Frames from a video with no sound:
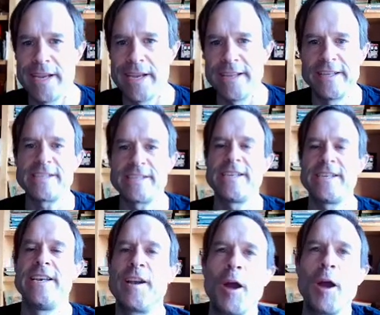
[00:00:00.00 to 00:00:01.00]
In this scene
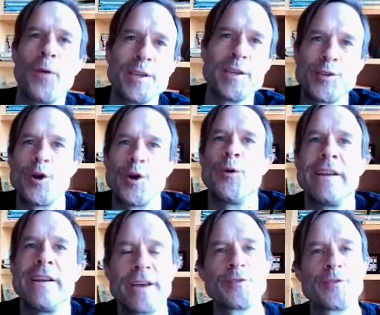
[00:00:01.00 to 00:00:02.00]
here, I want to show
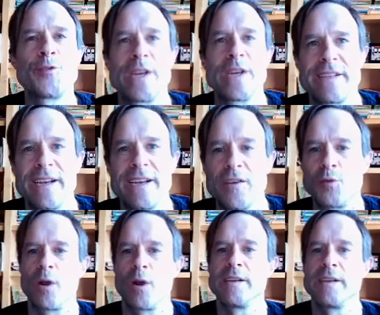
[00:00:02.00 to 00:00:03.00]
another trick that I learned
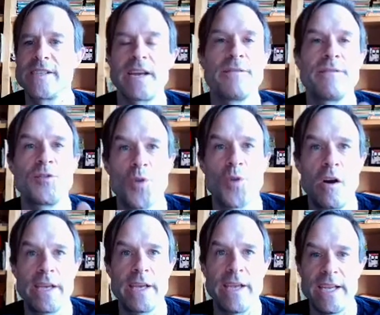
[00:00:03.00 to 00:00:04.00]
where instead of
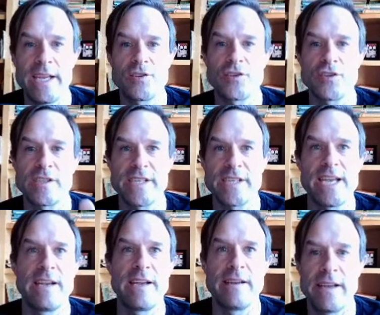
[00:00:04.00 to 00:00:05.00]
drawing each
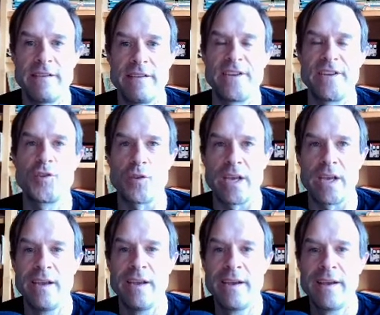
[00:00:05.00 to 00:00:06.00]
scene
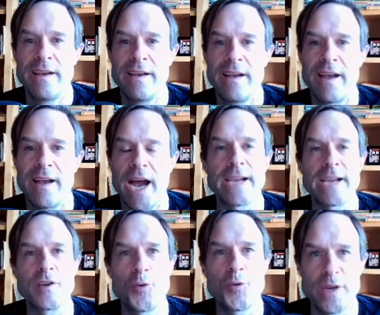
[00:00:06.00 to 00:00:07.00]
individually, I
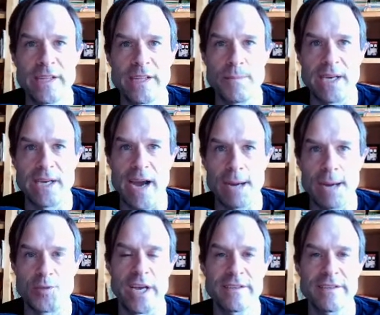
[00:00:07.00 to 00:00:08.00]
could create them into
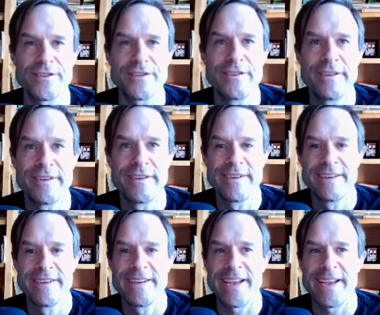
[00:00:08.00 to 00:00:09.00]
objects
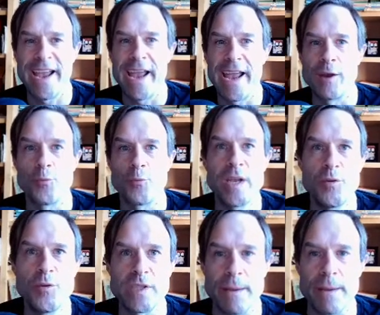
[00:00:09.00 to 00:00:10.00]
and
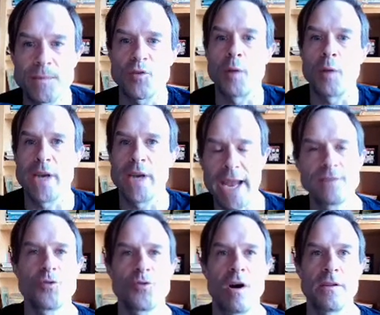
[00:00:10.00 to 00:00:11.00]
reuse them. So I would hand
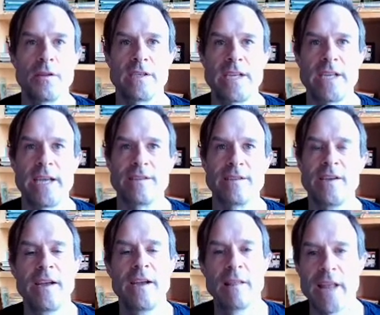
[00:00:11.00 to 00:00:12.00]
draw all the scenes,
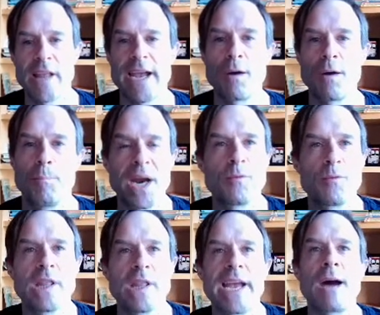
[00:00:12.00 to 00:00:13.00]
lay out, but I would
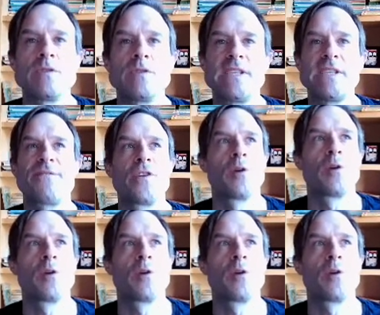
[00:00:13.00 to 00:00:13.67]
lay out different